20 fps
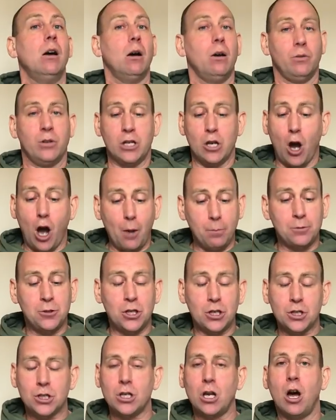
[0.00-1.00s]
The
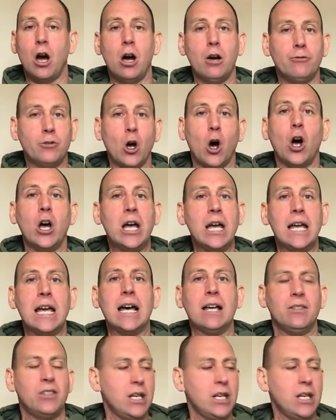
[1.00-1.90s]
options that I've got here,